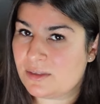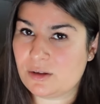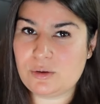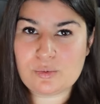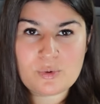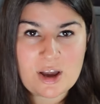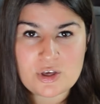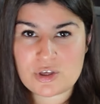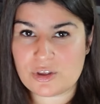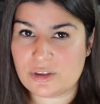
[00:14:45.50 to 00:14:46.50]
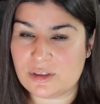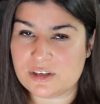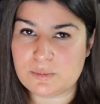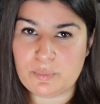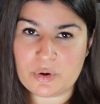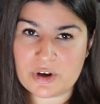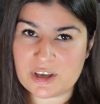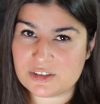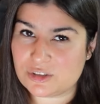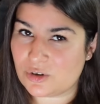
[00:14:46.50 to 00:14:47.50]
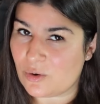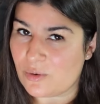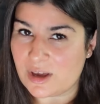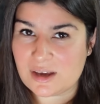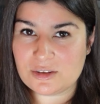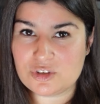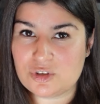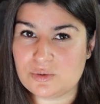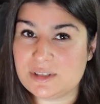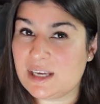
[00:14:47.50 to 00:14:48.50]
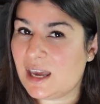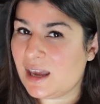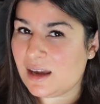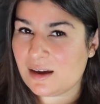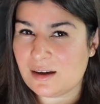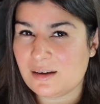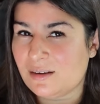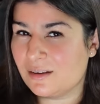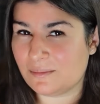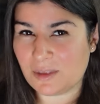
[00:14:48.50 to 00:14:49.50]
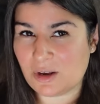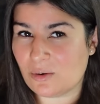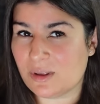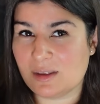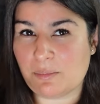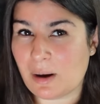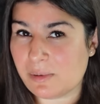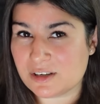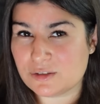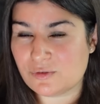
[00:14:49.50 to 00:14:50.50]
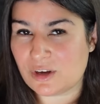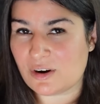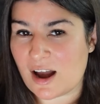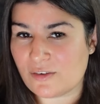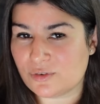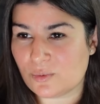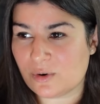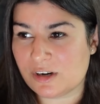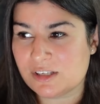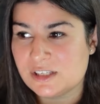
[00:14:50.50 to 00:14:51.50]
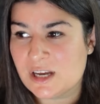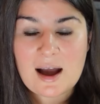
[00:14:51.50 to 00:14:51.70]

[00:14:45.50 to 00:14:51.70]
the direction this book is going to take, you know, in the public sphere afterwards.